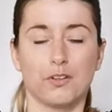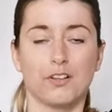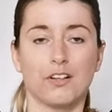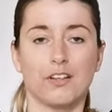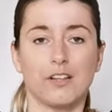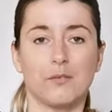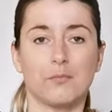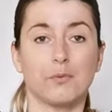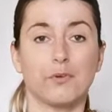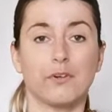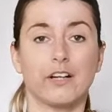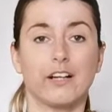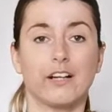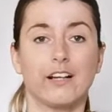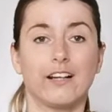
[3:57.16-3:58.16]
And
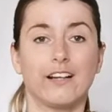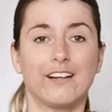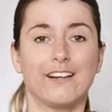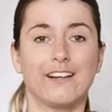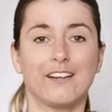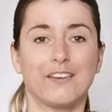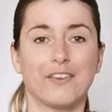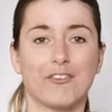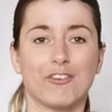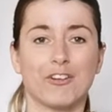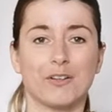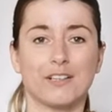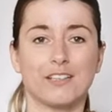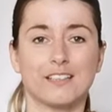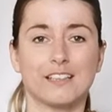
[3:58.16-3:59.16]
breathe
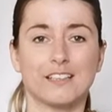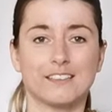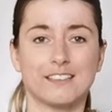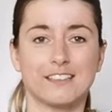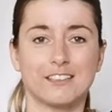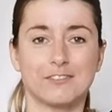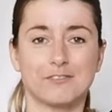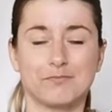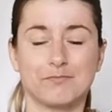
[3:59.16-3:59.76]
through it. That's it.